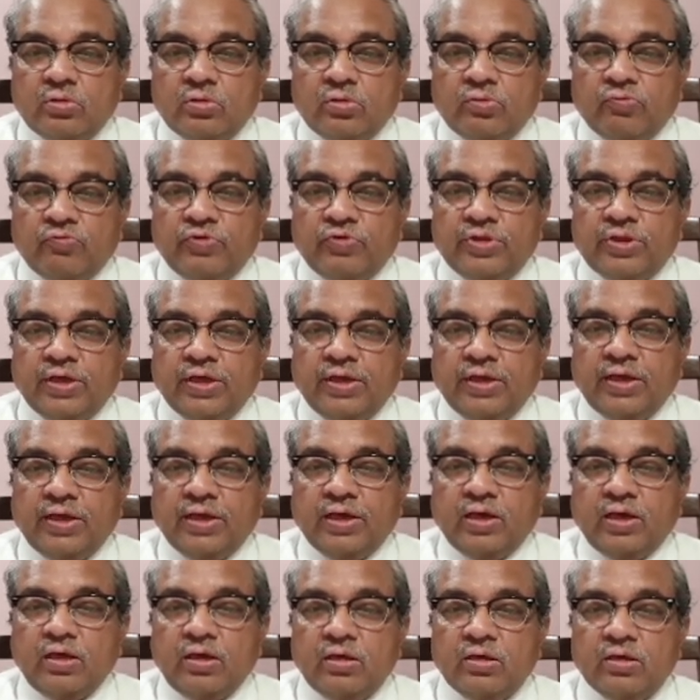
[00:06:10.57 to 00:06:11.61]
with
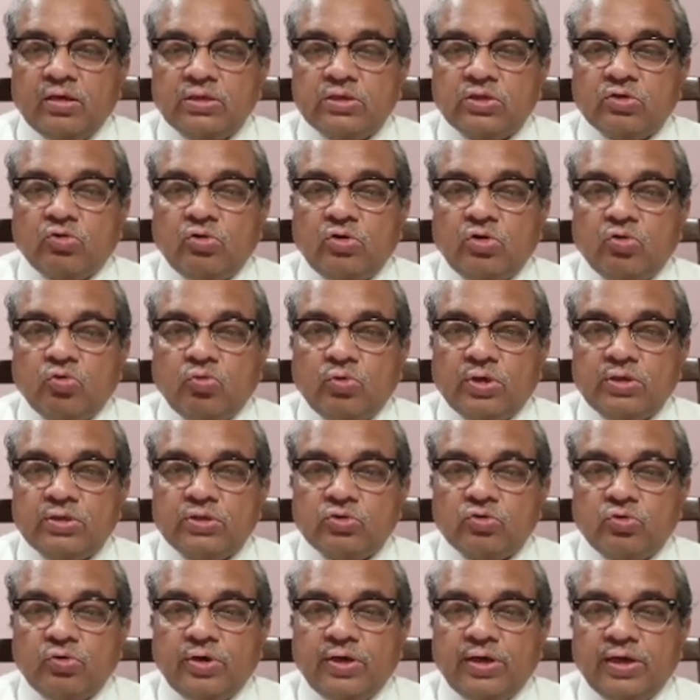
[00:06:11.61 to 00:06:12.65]
area is equal to 1.
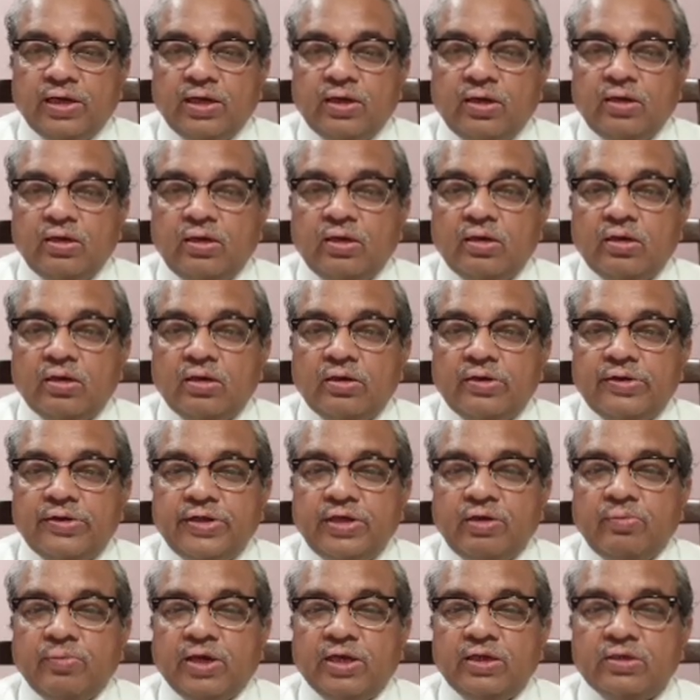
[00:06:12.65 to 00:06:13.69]
So del t
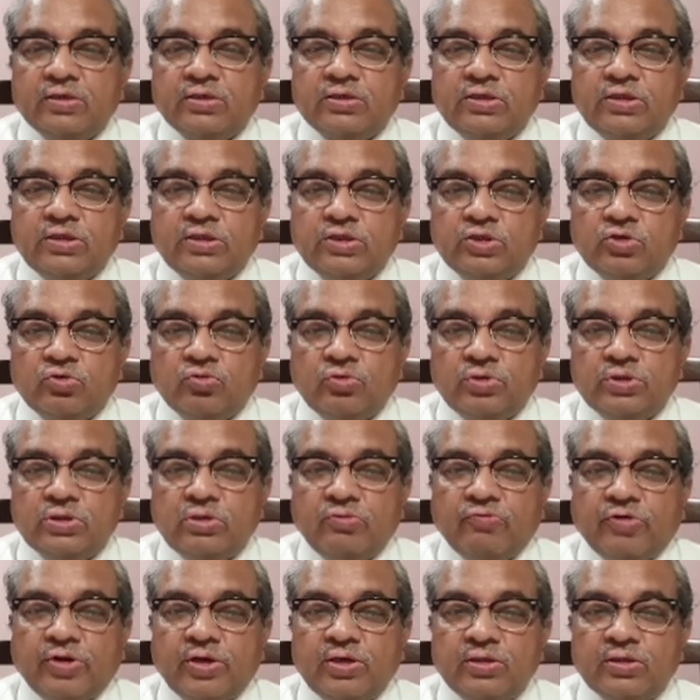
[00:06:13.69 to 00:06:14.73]
minus t0 is
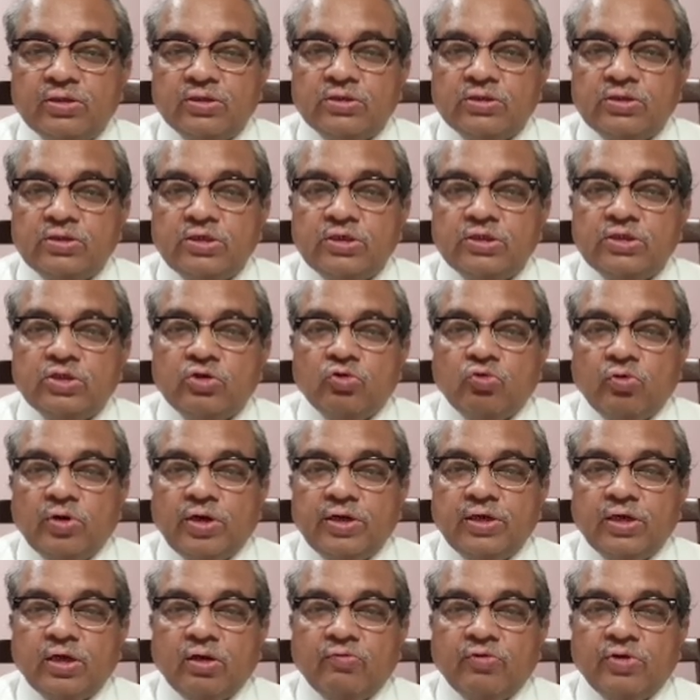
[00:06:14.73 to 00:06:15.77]
defined. This t0
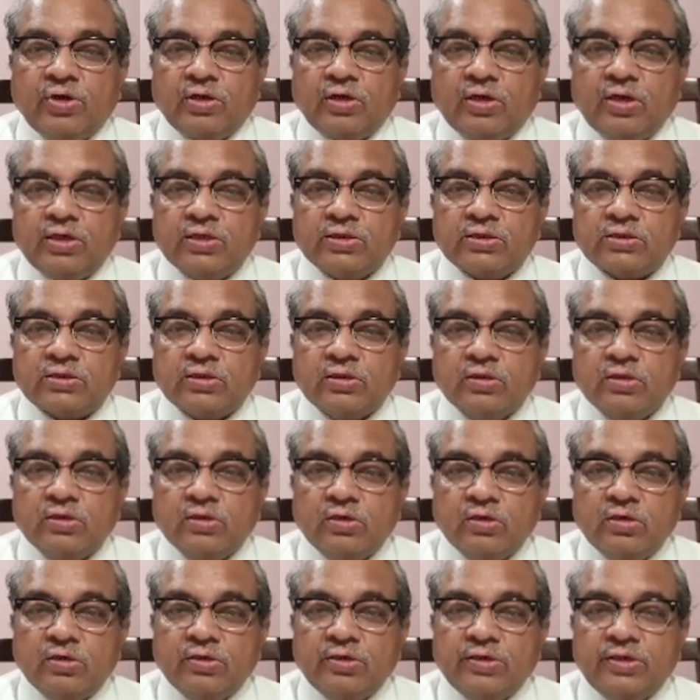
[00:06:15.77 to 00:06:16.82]
and our case
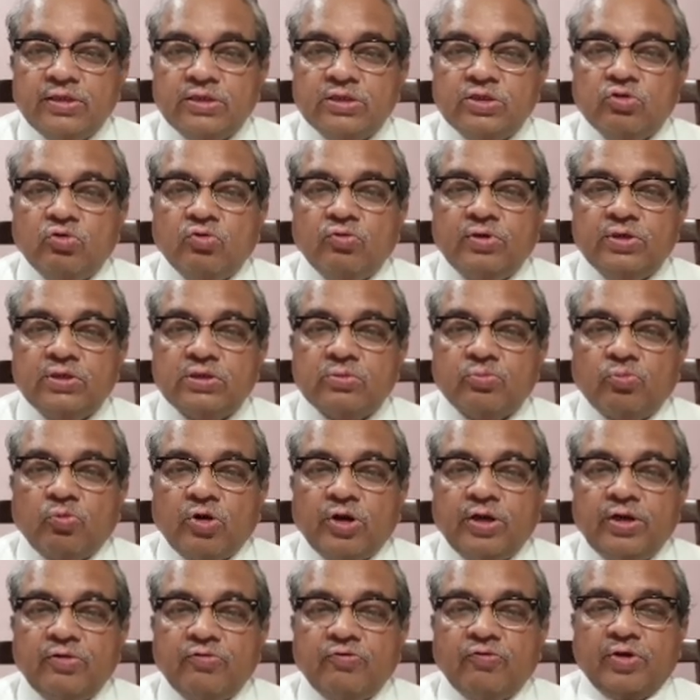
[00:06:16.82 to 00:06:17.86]
t0 is
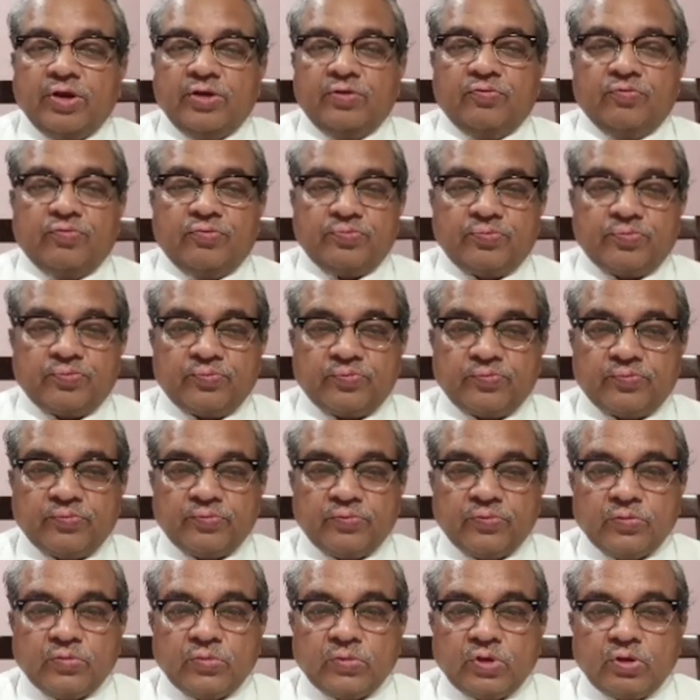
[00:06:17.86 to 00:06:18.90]
0.5.
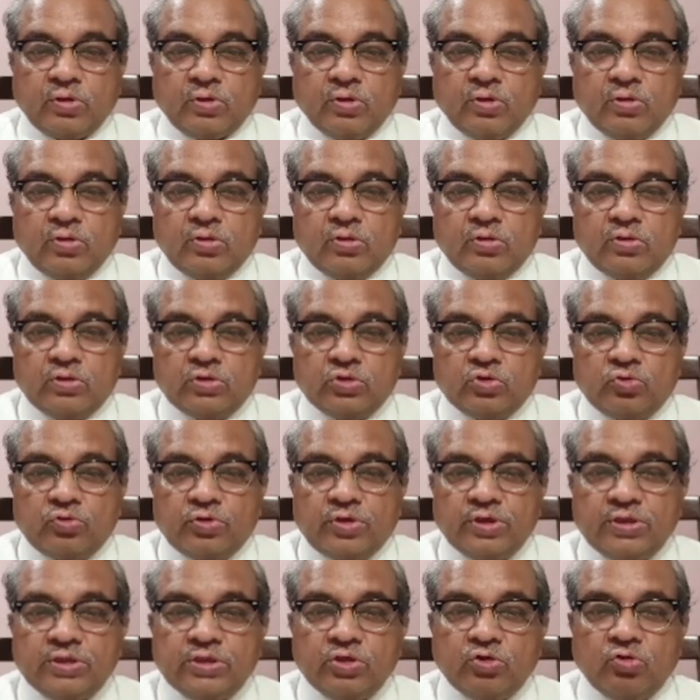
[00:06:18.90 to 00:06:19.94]
So
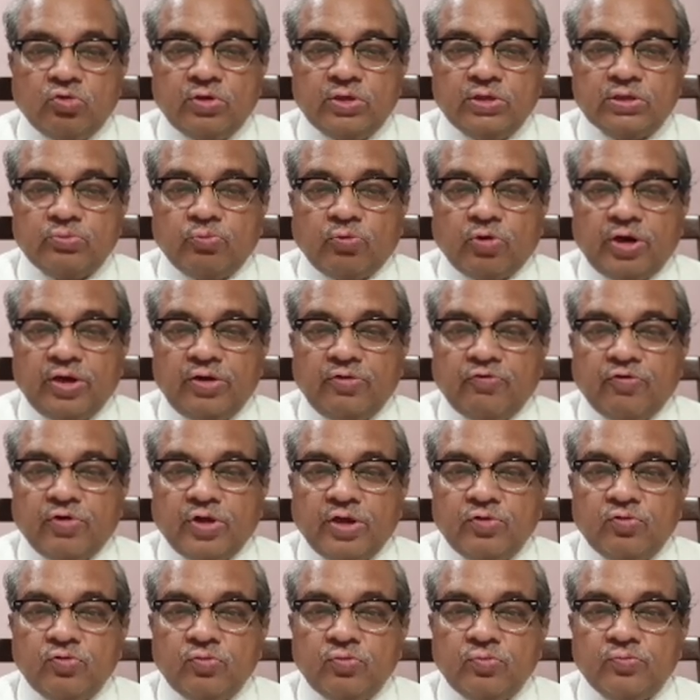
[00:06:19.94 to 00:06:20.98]
t0 is
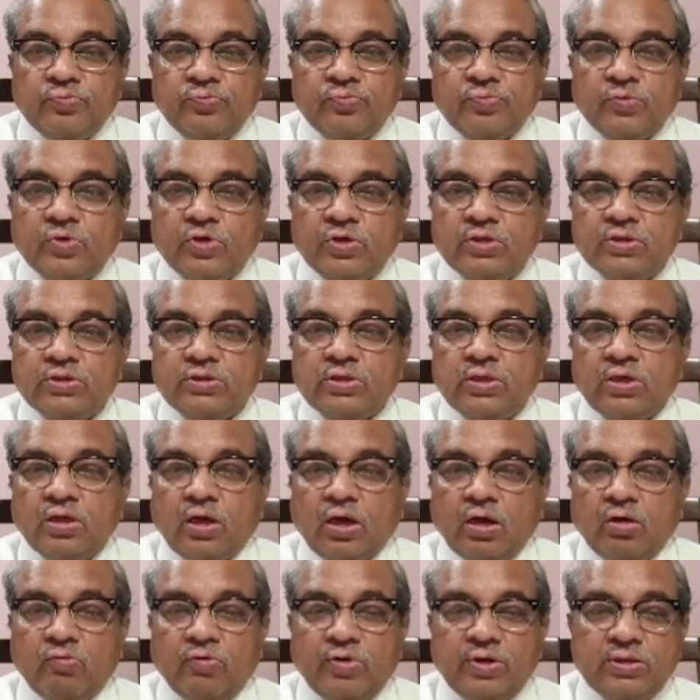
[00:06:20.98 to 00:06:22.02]
0.5. It is in
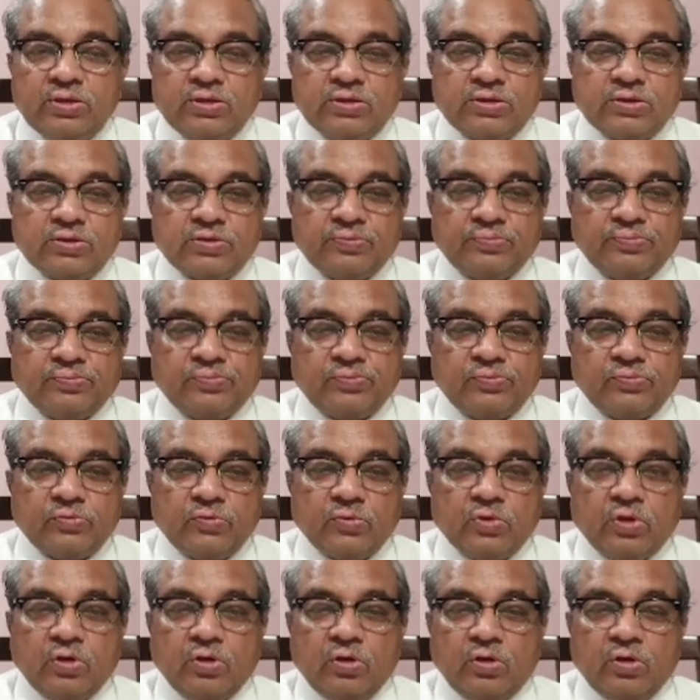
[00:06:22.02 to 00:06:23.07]
hours.
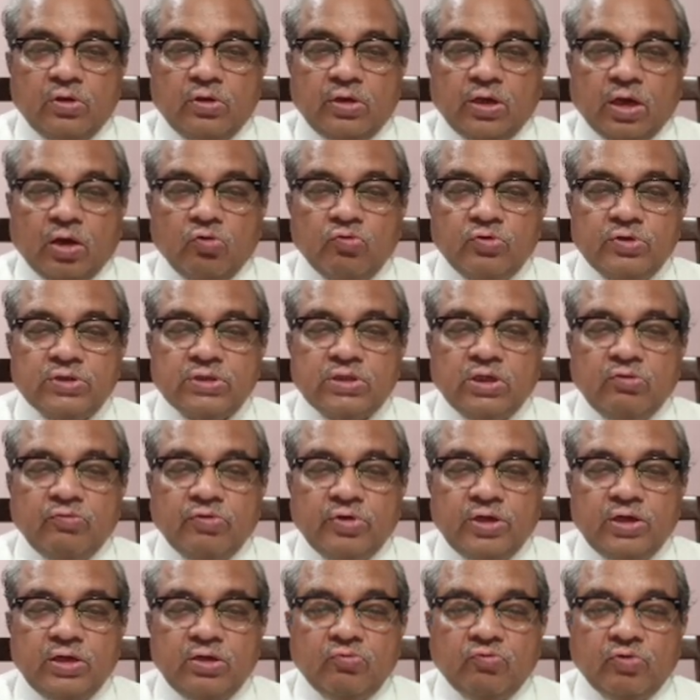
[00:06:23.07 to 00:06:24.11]
Tau is given
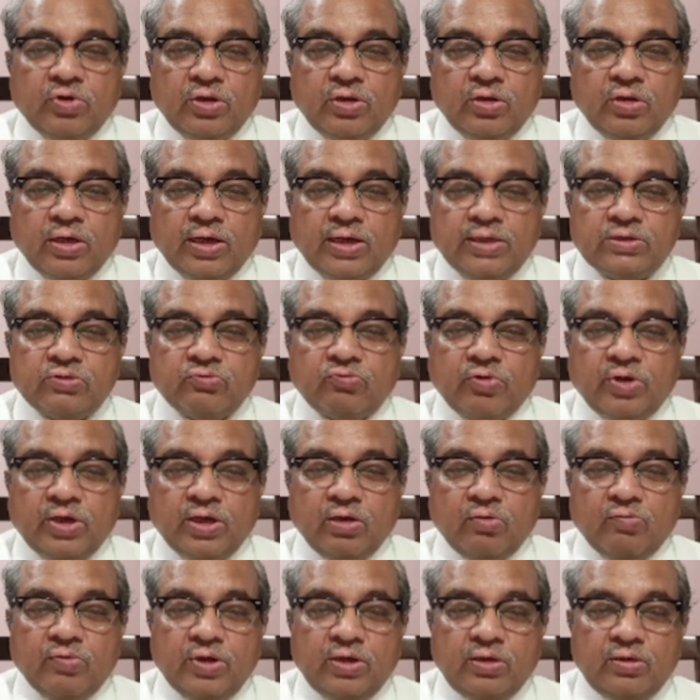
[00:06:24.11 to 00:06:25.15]
in 1 as 1
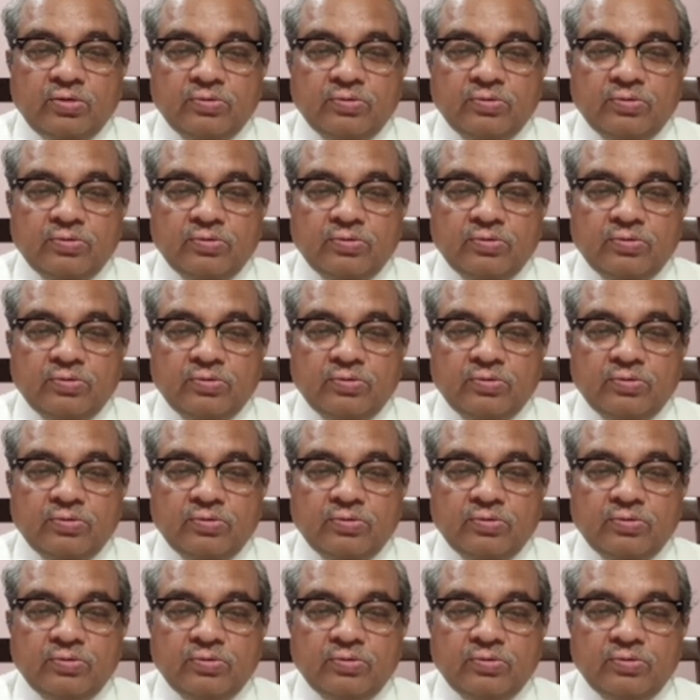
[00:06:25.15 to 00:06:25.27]
hour.